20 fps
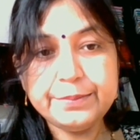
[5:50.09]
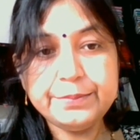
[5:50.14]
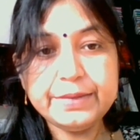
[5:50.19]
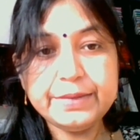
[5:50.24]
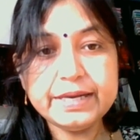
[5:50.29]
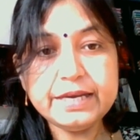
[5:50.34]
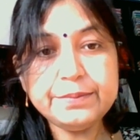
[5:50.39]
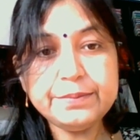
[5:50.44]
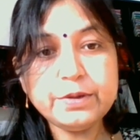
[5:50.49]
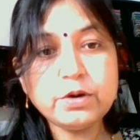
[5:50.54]

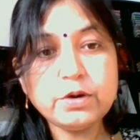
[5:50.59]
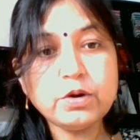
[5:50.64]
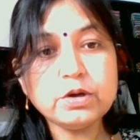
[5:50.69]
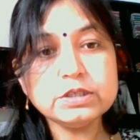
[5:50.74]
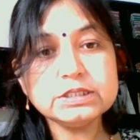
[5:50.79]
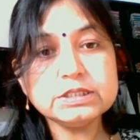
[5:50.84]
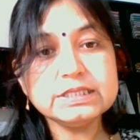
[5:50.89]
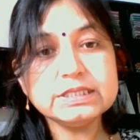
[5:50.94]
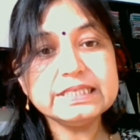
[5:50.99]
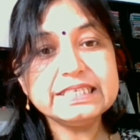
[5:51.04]
Mainly
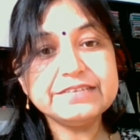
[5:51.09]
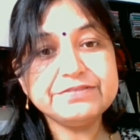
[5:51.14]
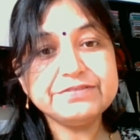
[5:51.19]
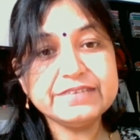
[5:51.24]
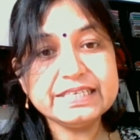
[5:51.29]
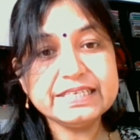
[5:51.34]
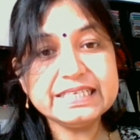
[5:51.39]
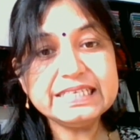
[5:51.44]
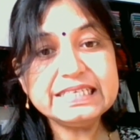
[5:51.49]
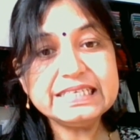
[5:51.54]
because the
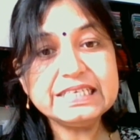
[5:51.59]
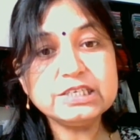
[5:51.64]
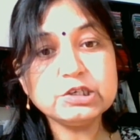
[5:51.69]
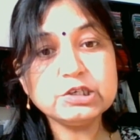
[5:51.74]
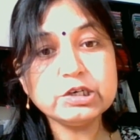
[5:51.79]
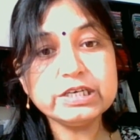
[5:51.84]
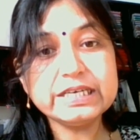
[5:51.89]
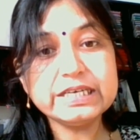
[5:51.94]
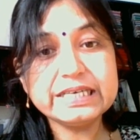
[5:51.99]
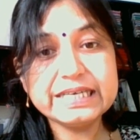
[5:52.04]
defendant did
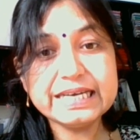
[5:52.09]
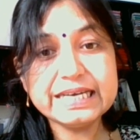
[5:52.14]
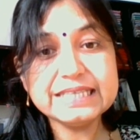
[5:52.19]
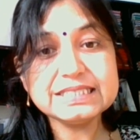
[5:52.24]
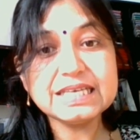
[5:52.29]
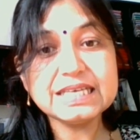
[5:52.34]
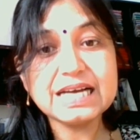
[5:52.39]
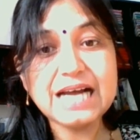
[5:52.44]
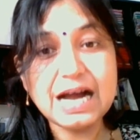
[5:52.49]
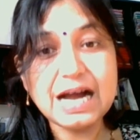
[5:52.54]
not
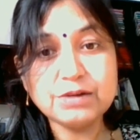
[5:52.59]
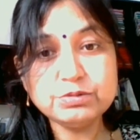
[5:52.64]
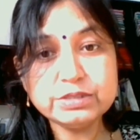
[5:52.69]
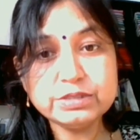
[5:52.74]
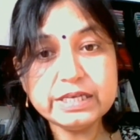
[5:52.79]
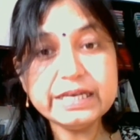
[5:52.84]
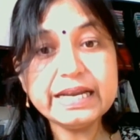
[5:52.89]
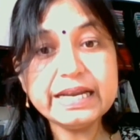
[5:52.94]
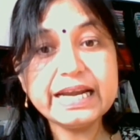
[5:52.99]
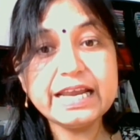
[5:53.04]
raise a
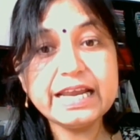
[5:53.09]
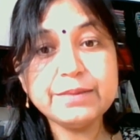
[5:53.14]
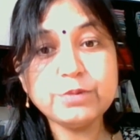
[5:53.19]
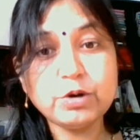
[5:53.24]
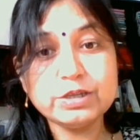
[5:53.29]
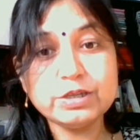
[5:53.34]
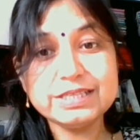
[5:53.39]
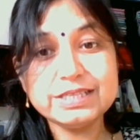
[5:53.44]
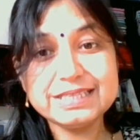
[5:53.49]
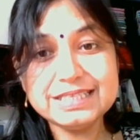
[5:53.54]
counter claim
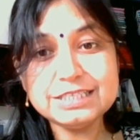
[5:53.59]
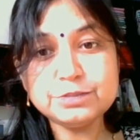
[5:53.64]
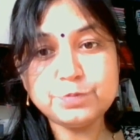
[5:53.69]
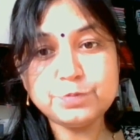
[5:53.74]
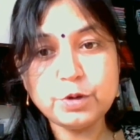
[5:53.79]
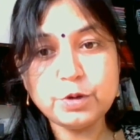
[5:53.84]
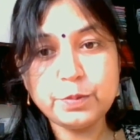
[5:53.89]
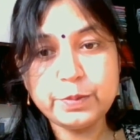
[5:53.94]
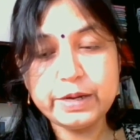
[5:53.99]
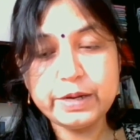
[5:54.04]
on this
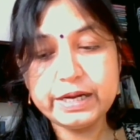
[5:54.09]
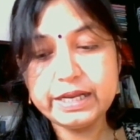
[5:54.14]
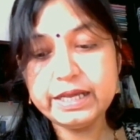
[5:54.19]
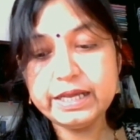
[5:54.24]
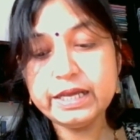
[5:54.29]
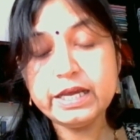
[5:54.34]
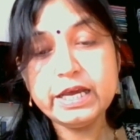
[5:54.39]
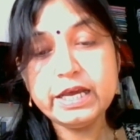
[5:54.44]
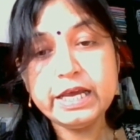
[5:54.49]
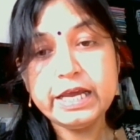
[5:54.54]

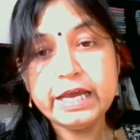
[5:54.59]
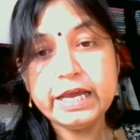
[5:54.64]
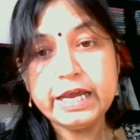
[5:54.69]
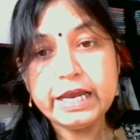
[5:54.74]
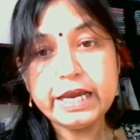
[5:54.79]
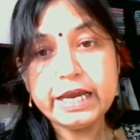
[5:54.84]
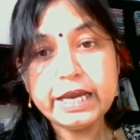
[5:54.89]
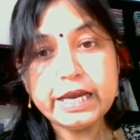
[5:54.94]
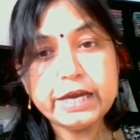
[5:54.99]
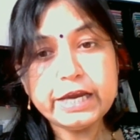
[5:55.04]
property,
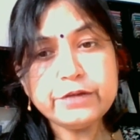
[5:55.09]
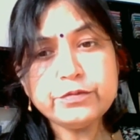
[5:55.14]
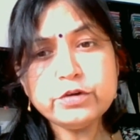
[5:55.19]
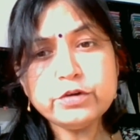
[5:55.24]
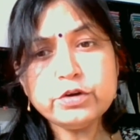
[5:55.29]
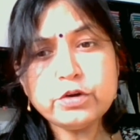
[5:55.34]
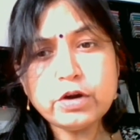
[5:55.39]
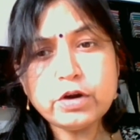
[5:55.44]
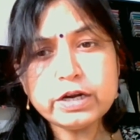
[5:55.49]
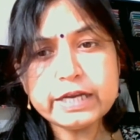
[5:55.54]
it
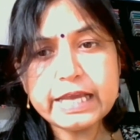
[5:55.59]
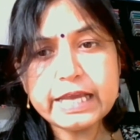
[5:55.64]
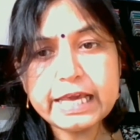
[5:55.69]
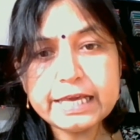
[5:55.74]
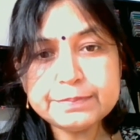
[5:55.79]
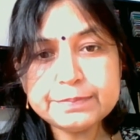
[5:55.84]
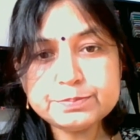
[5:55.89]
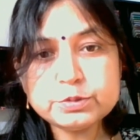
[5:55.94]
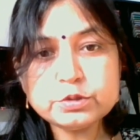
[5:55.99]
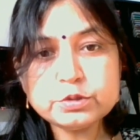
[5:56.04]
would not
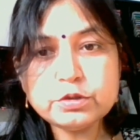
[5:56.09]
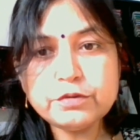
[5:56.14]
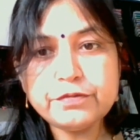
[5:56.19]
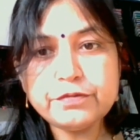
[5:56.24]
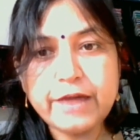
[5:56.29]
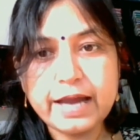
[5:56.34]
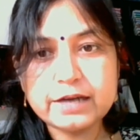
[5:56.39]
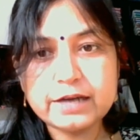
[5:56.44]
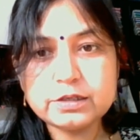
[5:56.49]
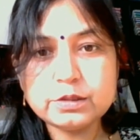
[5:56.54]
ipso
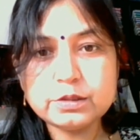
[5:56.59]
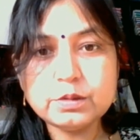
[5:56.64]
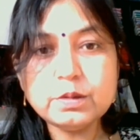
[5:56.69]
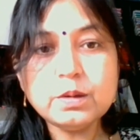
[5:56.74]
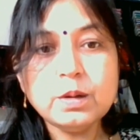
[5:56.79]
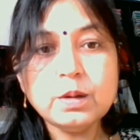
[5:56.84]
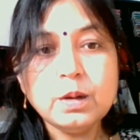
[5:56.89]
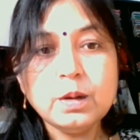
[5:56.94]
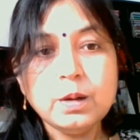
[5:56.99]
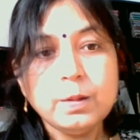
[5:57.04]

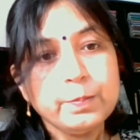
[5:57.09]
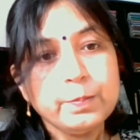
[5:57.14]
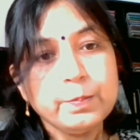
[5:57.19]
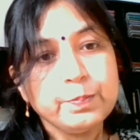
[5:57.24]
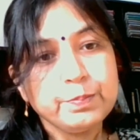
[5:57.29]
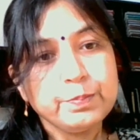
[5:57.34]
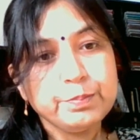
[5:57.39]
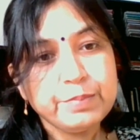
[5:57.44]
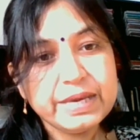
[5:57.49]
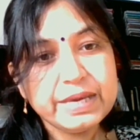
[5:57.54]
facto
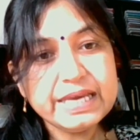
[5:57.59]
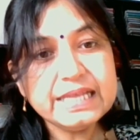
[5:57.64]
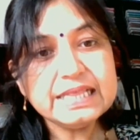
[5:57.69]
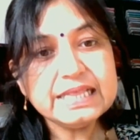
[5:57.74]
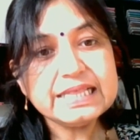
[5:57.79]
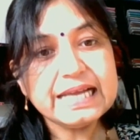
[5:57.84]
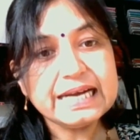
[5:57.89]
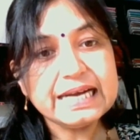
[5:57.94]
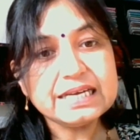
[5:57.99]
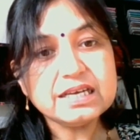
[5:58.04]

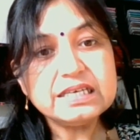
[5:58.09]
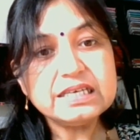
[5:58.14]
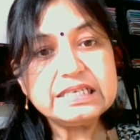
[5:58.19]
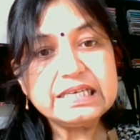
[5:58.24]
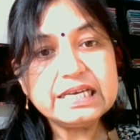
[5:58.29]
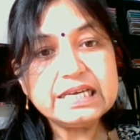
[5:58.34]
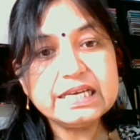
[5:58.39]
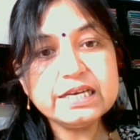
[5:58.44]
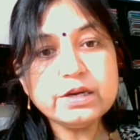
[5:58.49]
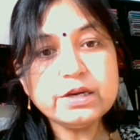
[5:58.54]
mean that a
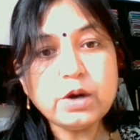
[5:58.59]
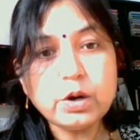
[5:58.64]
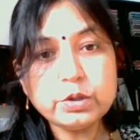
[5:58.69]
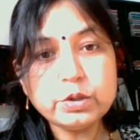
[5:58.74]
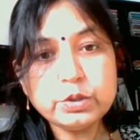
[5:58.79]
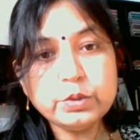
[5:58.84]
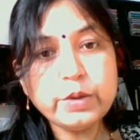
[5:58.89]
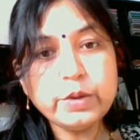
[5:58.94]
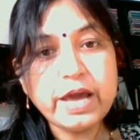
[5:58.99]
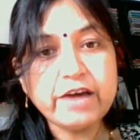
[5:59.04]
decree
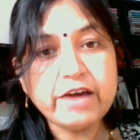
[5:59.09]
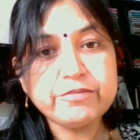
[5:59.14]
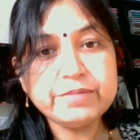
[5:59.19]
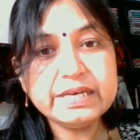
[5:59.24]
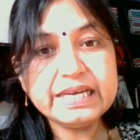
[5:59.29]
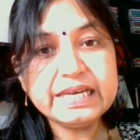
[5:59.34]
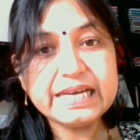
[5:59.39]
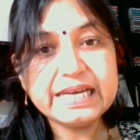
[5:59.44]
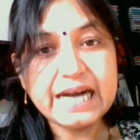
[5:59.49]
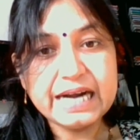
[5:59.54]
ought to have
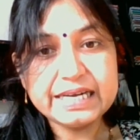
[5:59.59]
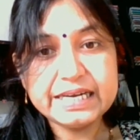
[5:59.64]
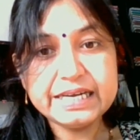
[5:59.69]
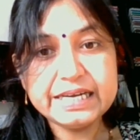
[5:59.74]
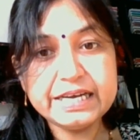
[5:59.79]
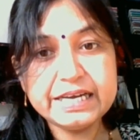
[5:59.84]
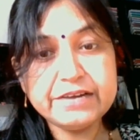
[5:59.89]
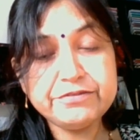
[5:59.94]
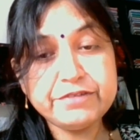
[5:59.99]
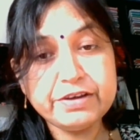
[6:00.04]
been
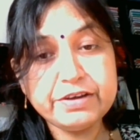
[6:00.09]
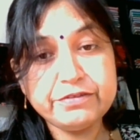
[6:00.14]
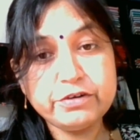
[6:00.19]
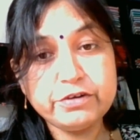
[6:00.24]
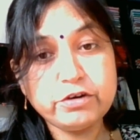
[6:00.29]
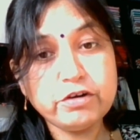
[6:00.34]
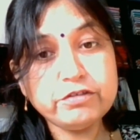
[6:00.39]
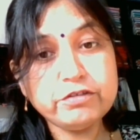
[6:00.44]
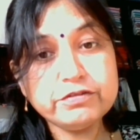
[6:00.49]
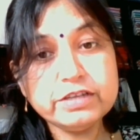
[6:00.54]
granted in
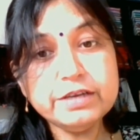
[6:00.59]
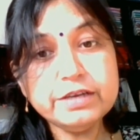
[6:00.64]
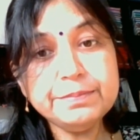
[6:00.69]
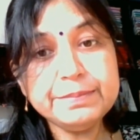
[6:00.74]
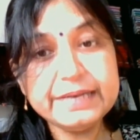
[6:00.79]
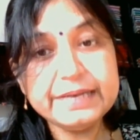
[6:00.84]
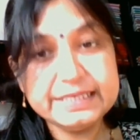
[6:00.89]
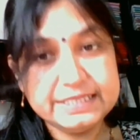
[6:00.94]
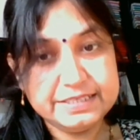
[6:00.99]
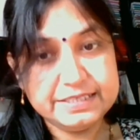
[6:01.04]
favor of
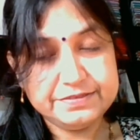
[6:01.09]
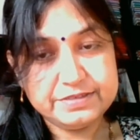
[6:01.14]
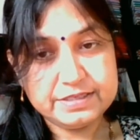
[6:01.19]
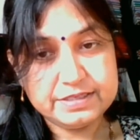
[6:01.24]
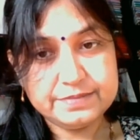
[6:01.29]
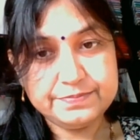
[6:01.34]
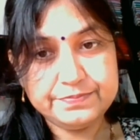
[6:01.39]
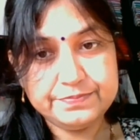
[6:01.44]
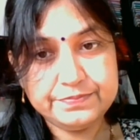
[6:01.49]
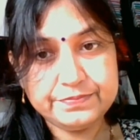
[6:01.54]
the
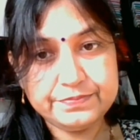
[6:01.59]
plaintiffs.